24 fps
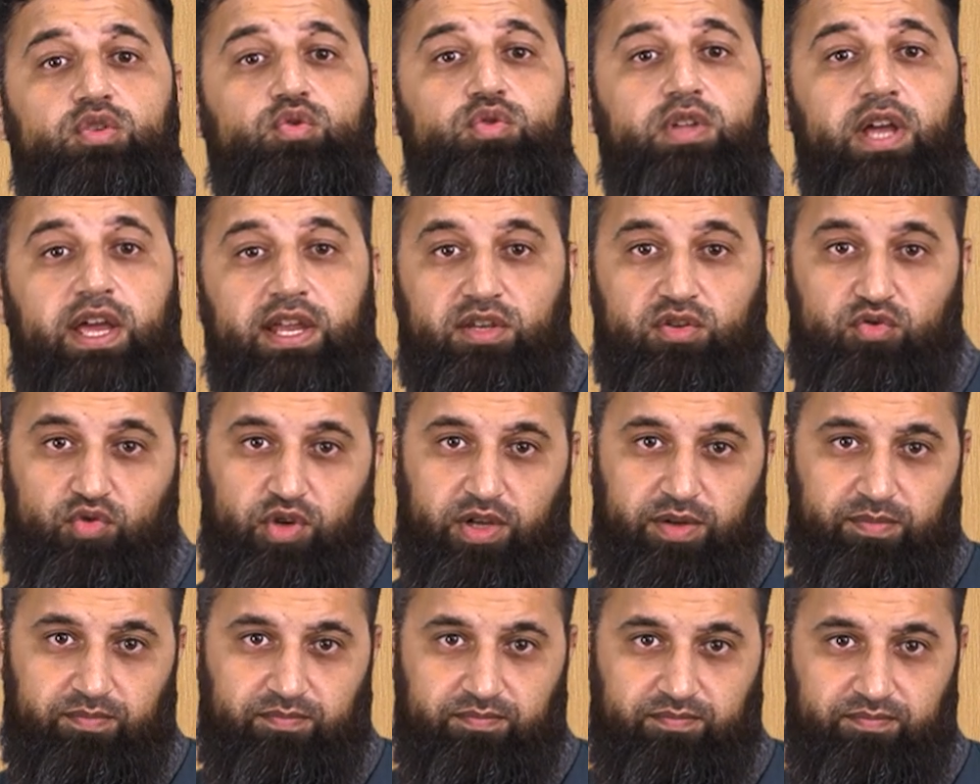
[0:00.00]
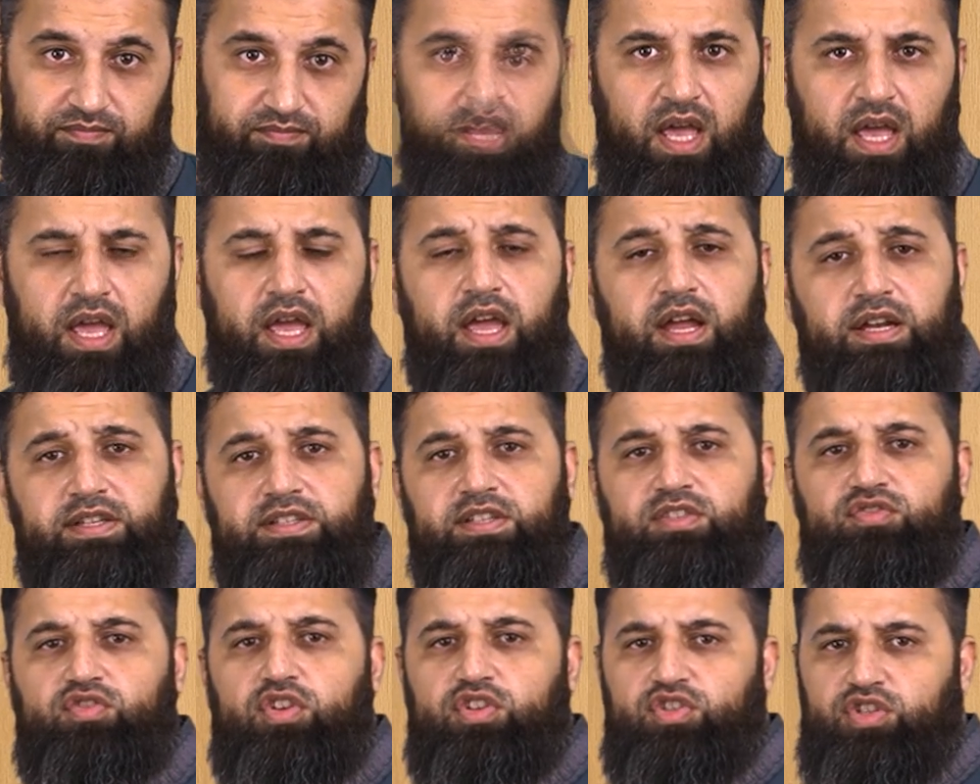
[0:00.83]
to the entry. Here's
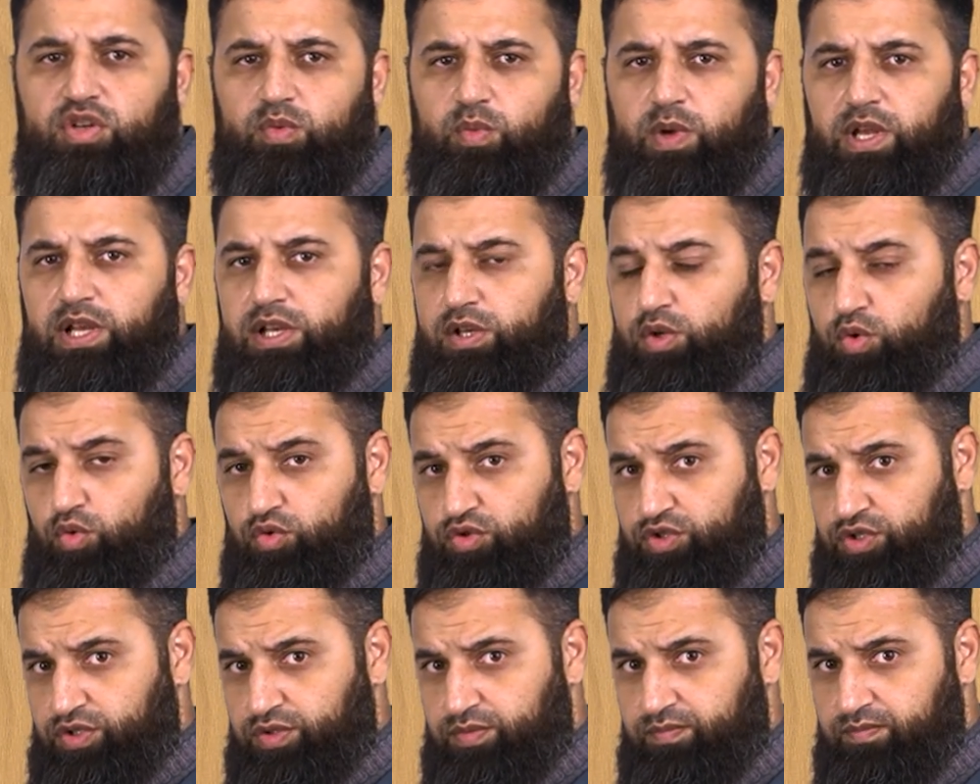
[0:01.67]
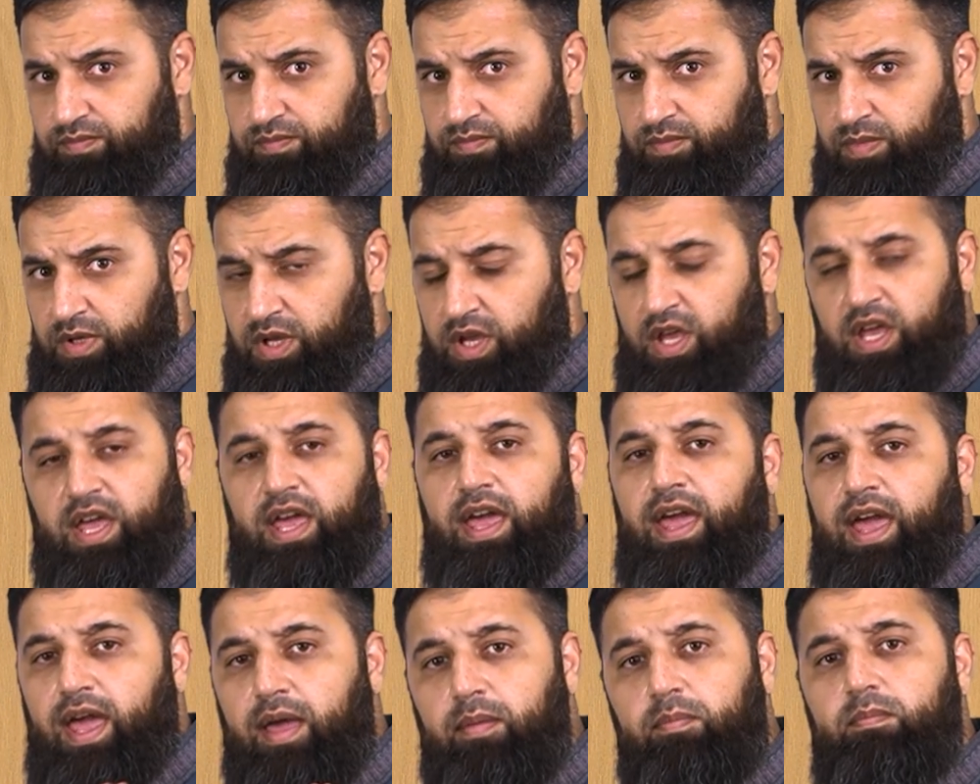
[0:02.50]
the structure we'll use.
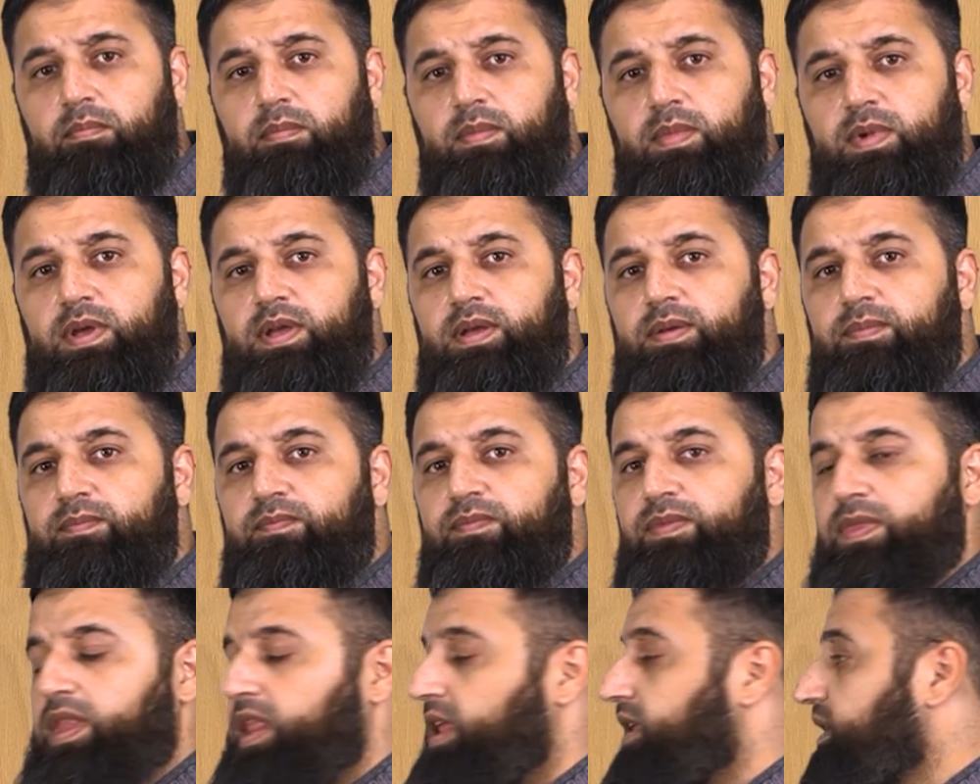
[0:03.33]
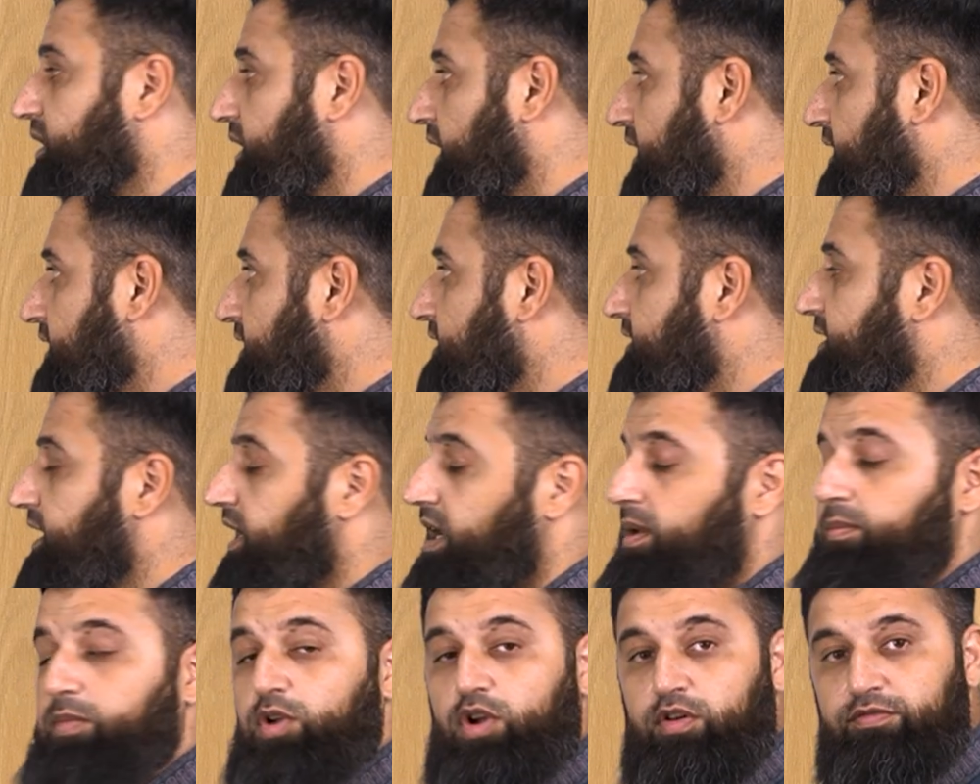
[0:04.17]
M is the
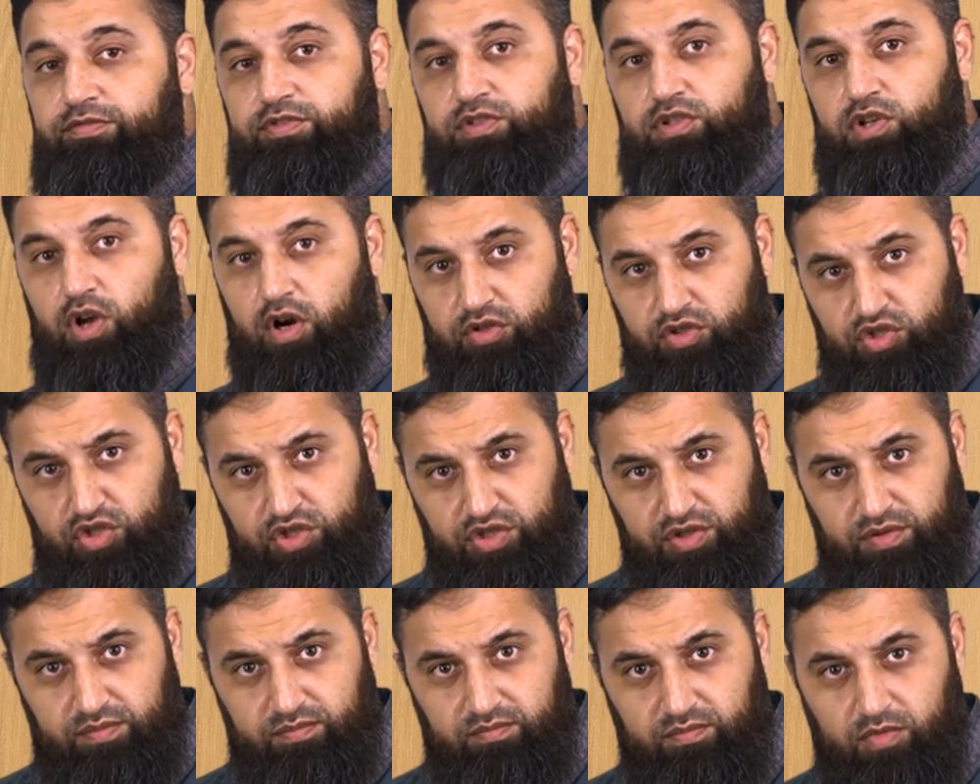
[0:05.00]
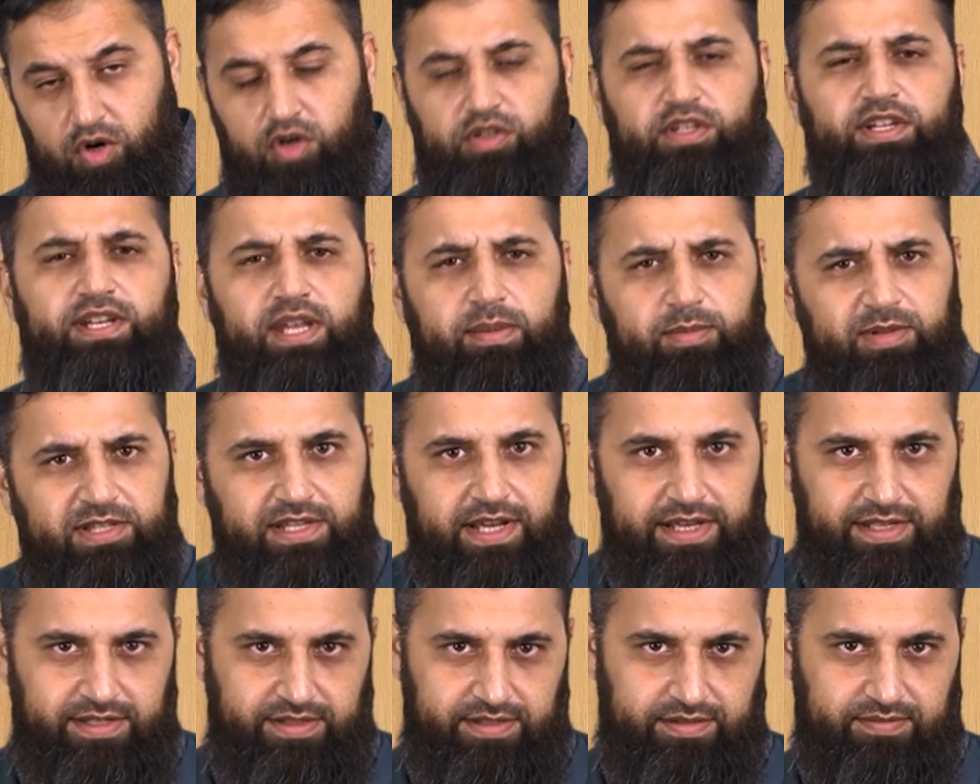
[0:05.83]
number of slots or the table
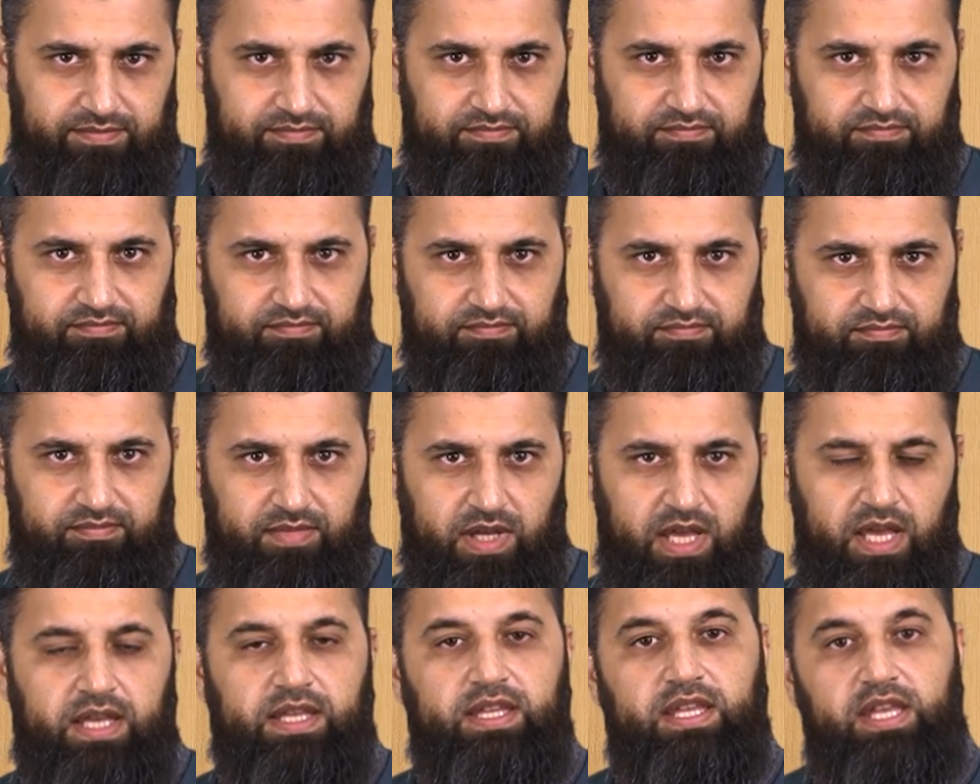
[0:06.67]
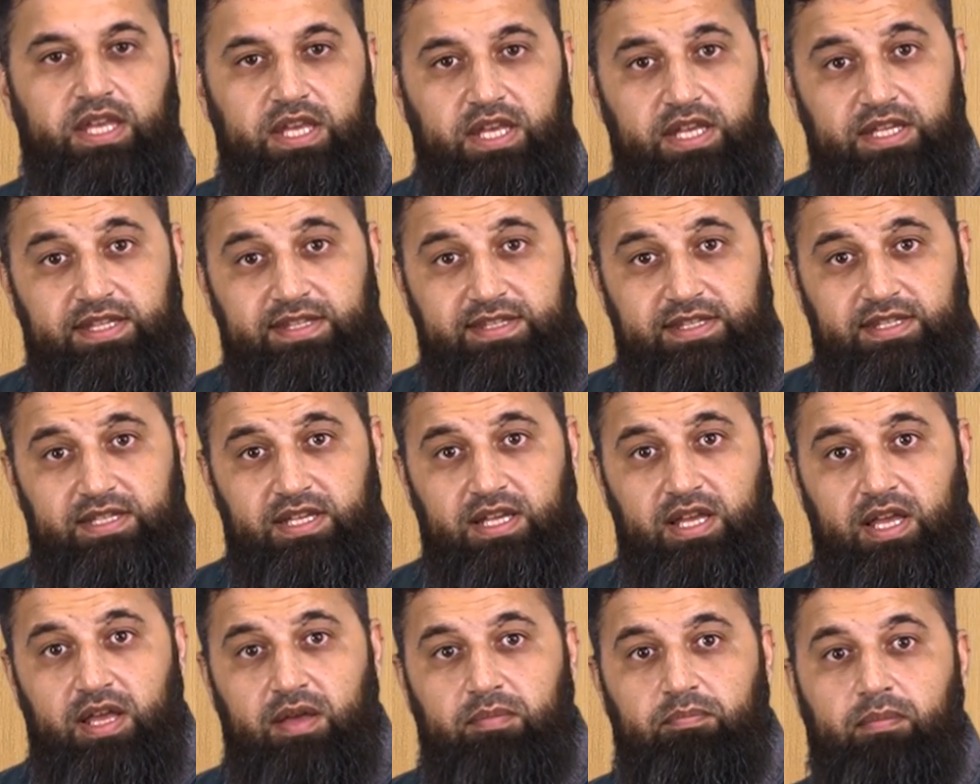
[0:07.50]
size. Keys
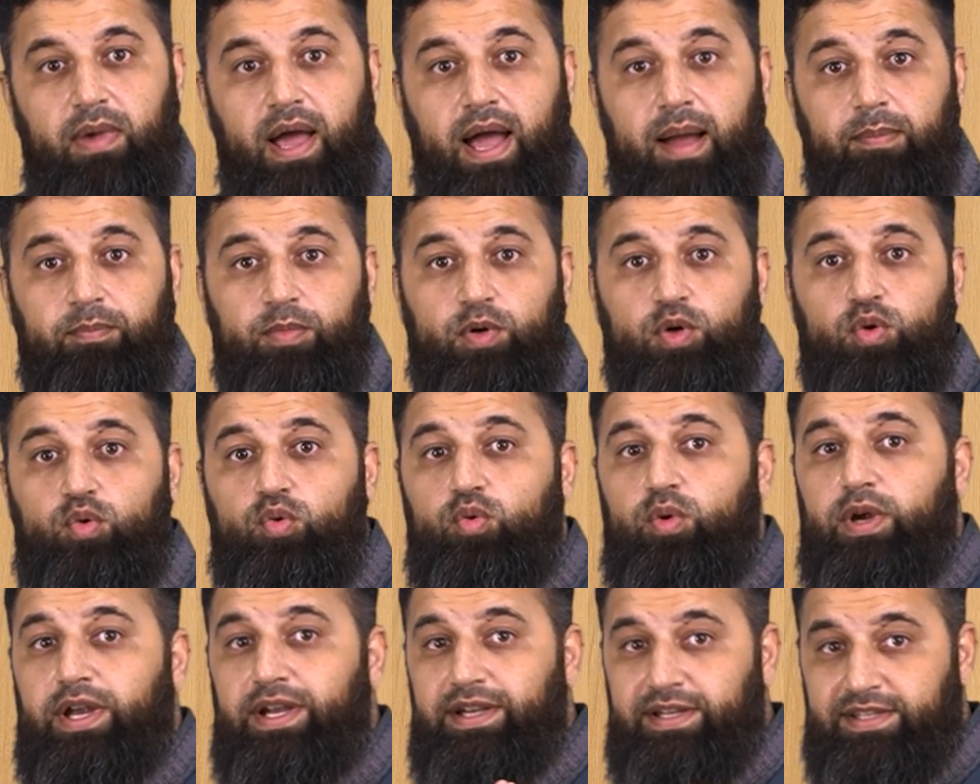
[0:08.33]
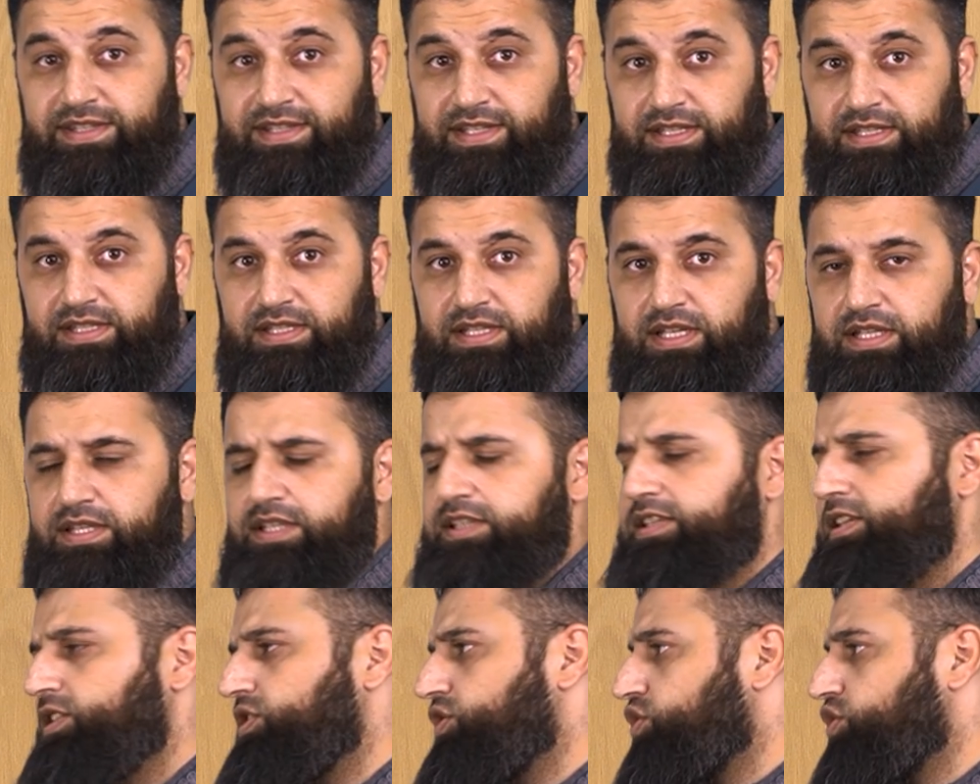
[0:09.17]
map to indices. This is